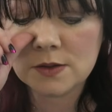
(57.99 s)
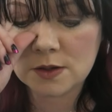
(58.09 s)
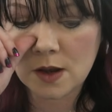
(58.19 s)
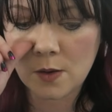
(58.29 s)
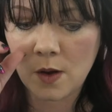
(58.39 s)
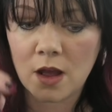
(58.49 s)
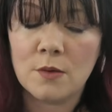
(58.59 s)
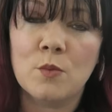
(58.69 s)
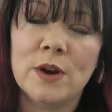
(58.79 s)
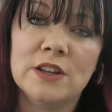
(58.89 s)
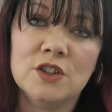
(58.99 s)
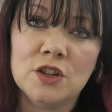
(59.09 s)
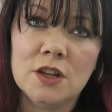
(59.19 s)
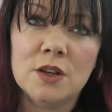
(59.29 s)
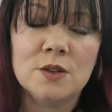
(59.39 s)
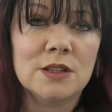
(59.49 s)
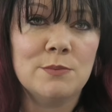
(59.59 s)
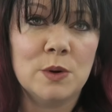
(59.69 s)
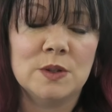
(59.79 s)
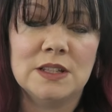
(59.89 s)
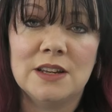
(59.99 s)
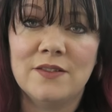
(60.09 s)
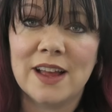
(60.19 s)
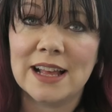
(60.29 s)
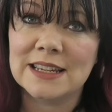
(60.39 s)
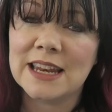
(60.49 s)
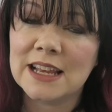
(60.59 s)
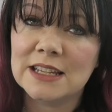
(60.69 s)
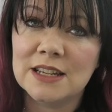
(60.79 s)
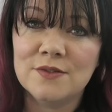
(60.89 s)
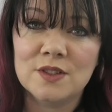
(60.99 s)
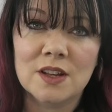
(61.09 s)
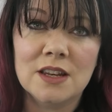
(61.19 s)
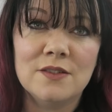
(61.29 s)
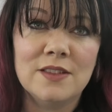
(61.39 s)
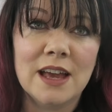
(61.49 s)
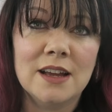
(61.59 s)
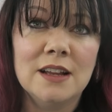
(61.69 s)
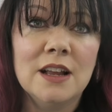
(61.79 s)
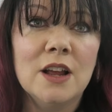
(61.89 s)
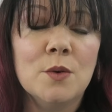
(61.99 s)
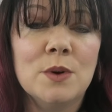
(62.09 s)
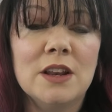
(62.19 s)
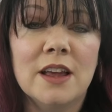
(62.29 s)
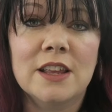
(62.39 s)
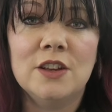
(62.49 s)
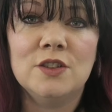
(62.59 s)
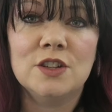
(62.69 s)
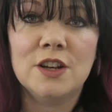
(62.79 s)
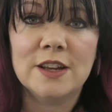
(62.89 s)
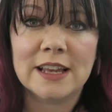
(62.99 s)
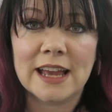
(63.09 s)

So, um, when it's used, use the positive and negative side of that? we'd like you to look